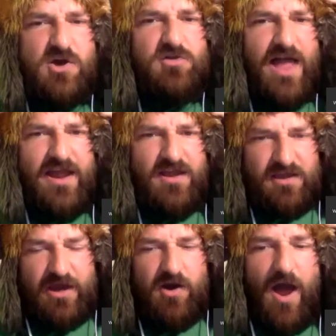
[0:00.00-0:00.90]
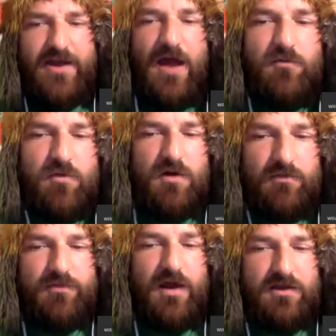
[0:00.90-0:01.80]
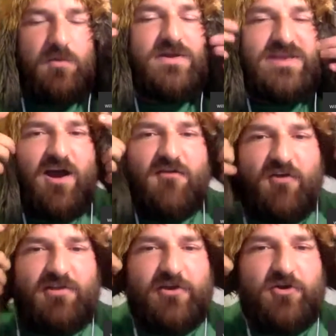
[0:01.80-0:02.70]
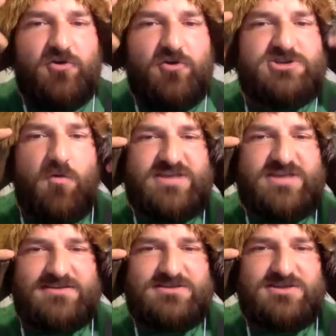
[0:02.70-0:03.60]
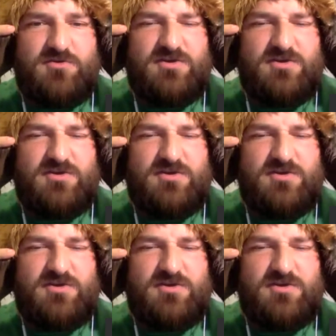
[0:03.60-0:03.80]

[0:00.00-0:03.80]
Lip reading: Like, you know, can we take off our literal Star Wars hats too?